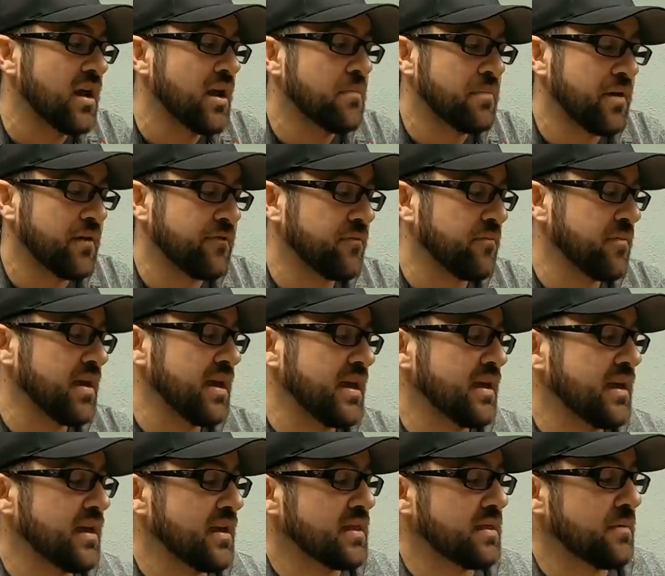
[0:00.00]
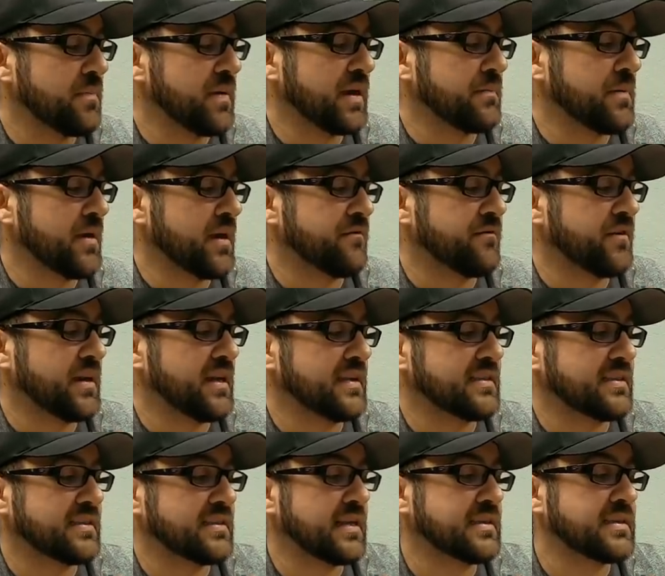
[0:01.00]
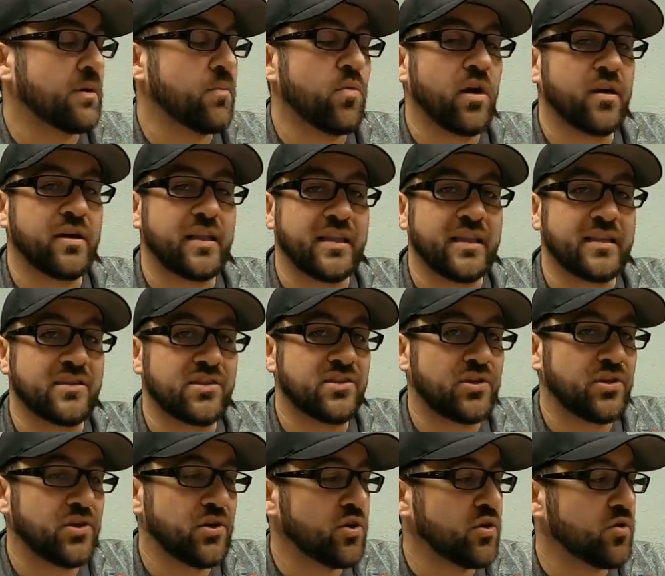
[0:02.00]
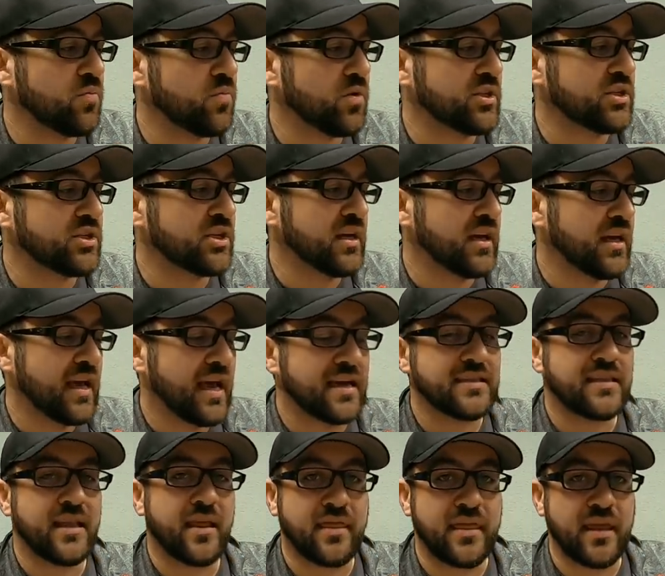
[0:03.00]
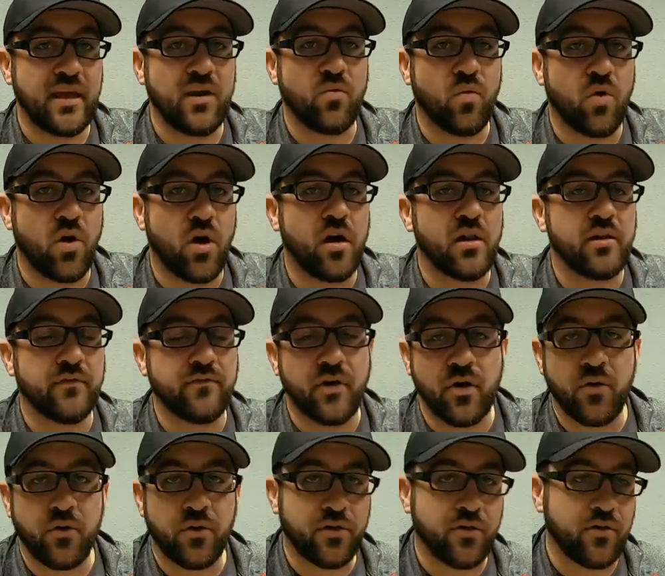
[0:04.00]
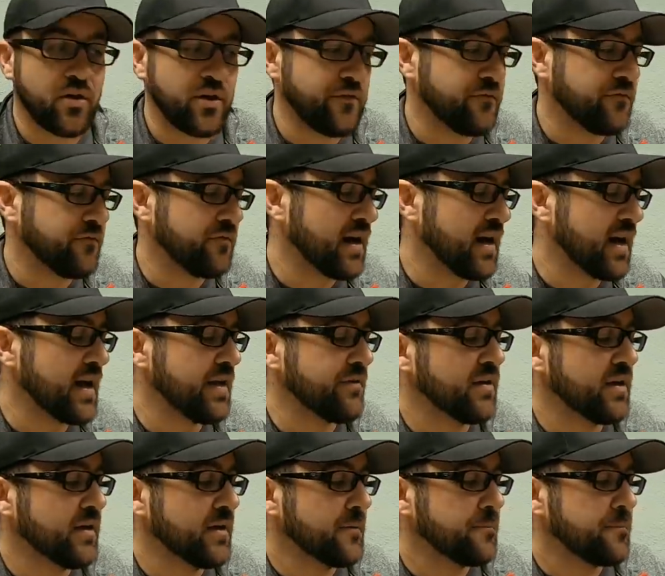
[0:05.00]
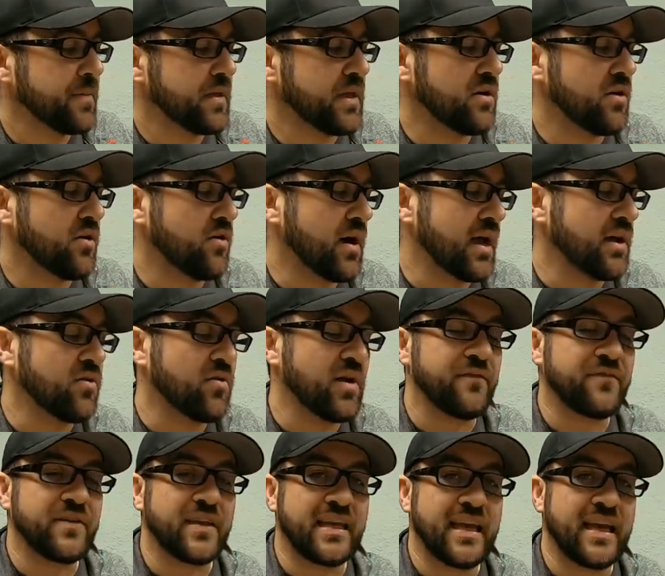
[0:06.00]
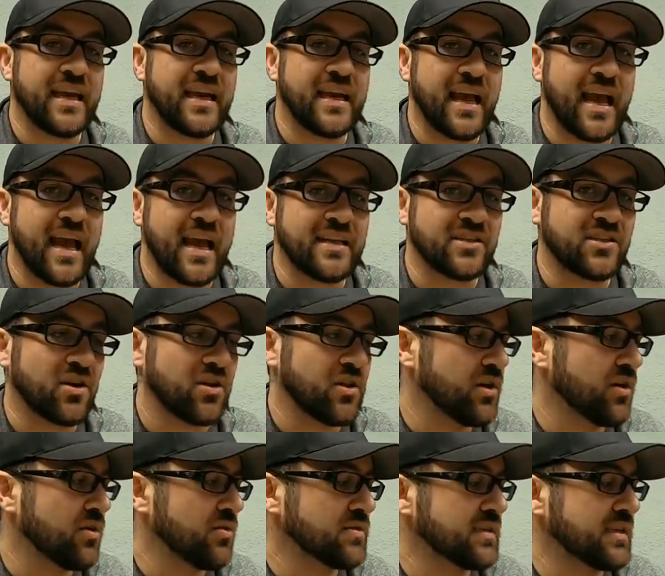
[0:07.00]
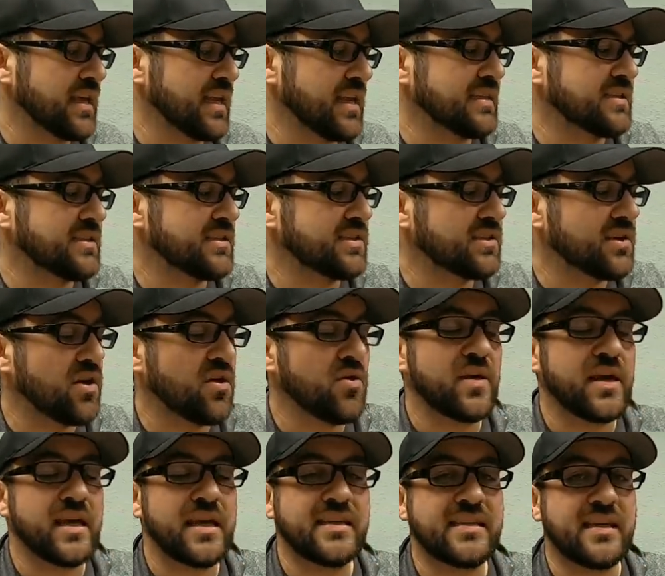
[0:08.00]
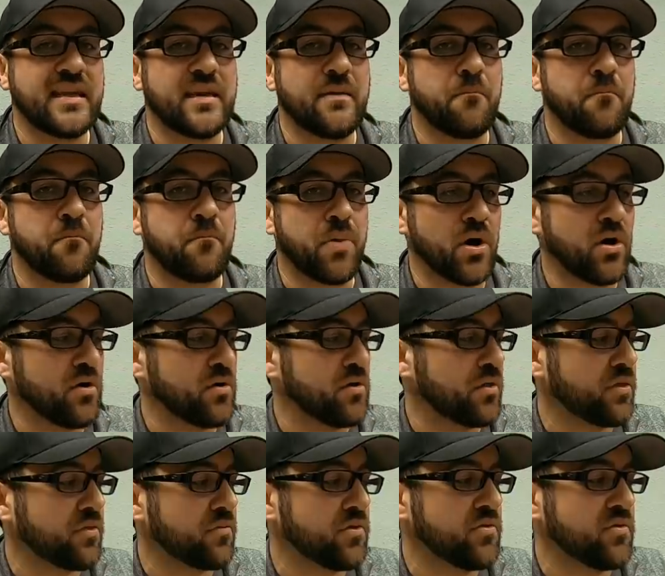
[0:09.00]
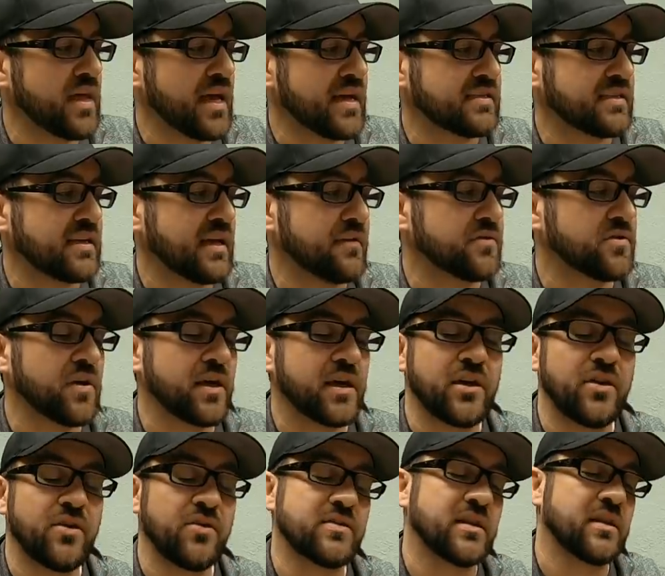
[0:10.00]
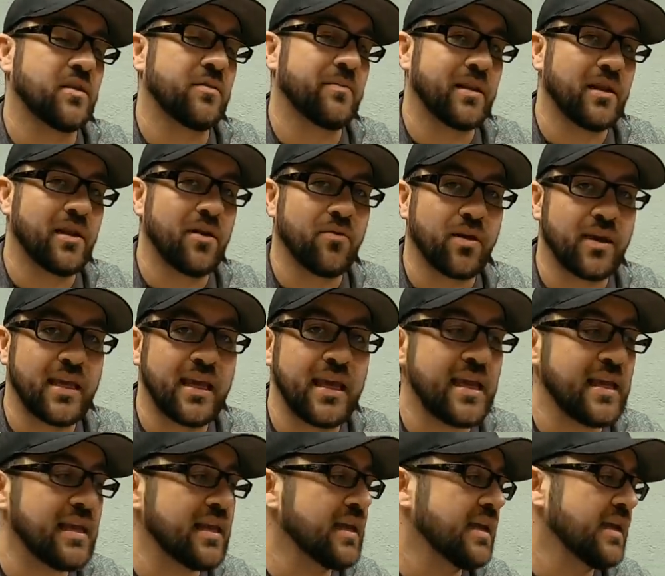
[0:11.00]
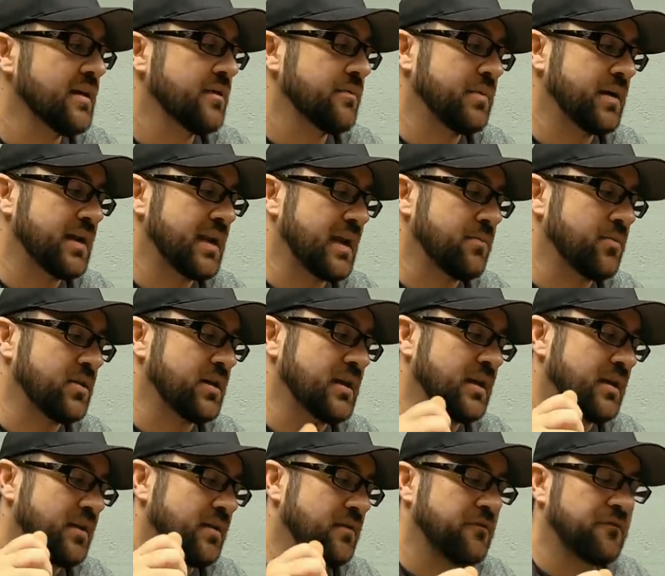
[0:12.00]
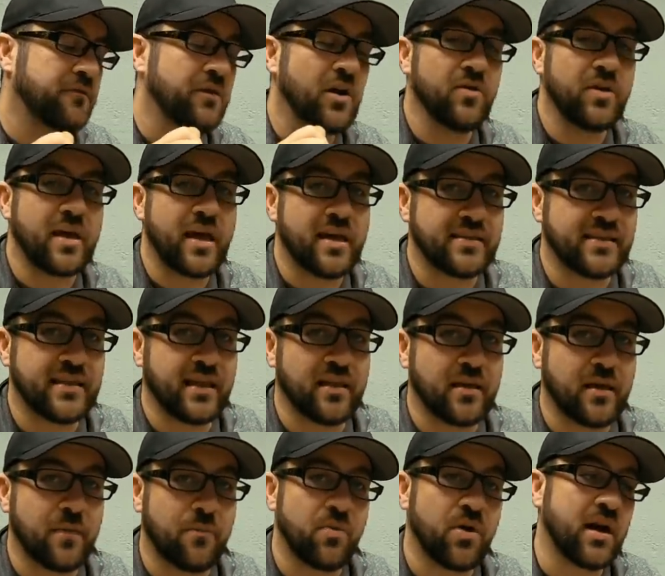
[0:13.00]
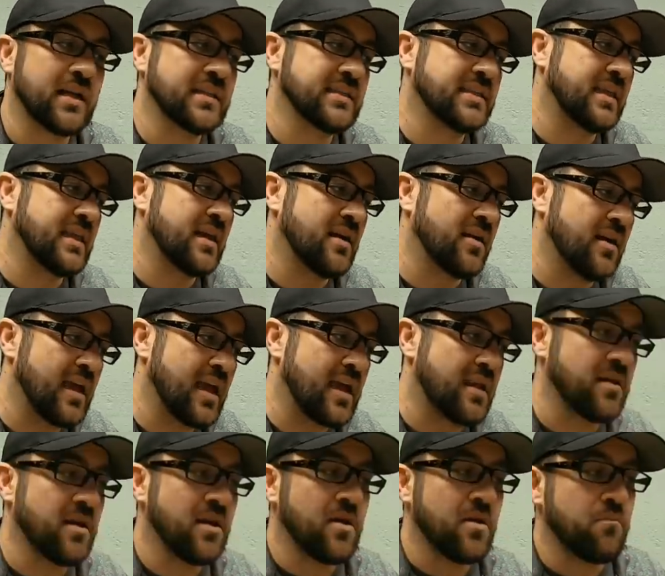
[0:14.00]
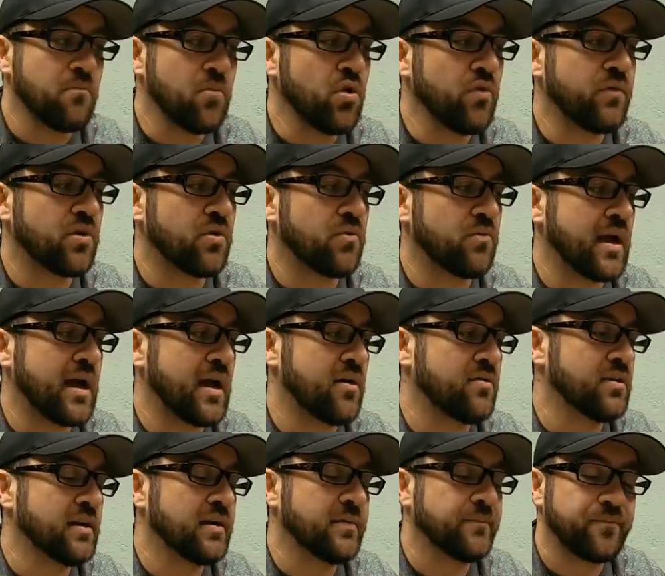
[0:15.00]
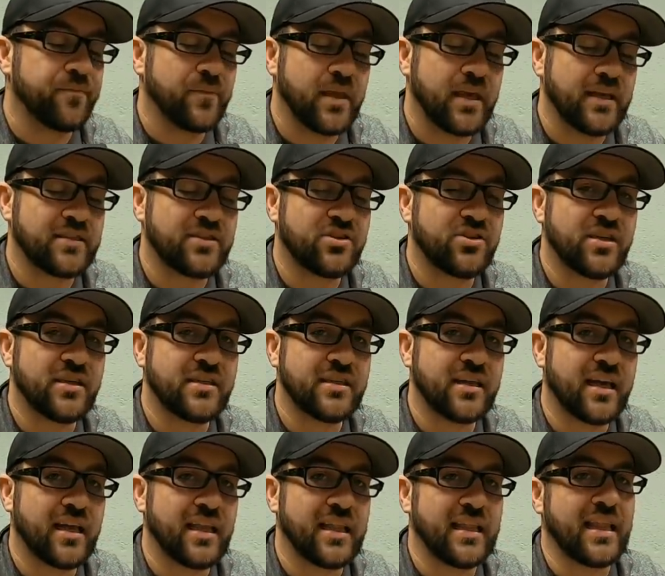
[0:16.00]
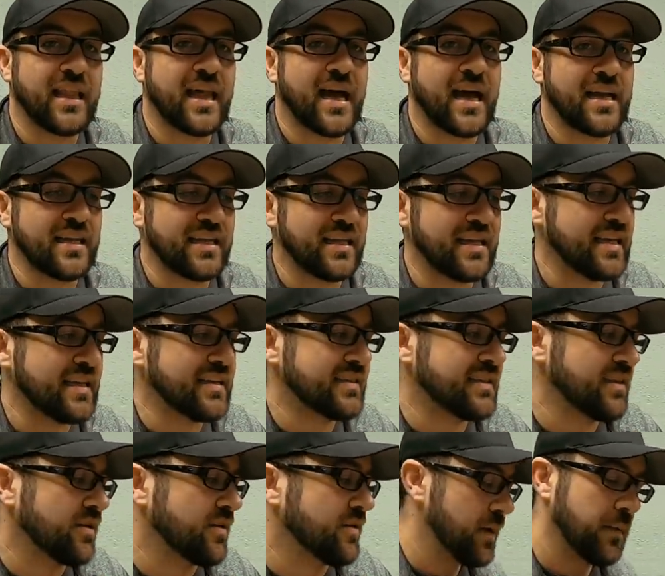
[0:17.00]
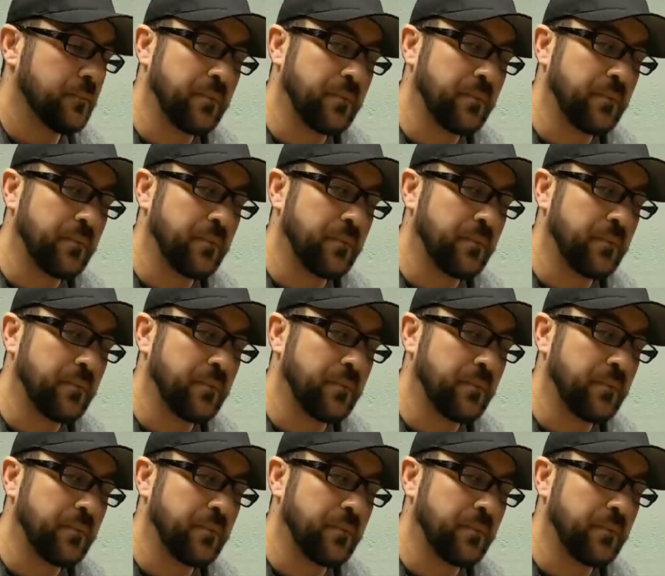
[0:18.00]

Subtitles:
But for me, the big benefit is, since I'm welding this tube, which has a thin wall of 035, you know, I don't have to get it as close, and it's so easy to burn through that stuff. So I can use a little bit lower heat, being able to flow that silica bronze in there and move it around, It's just a lot easier.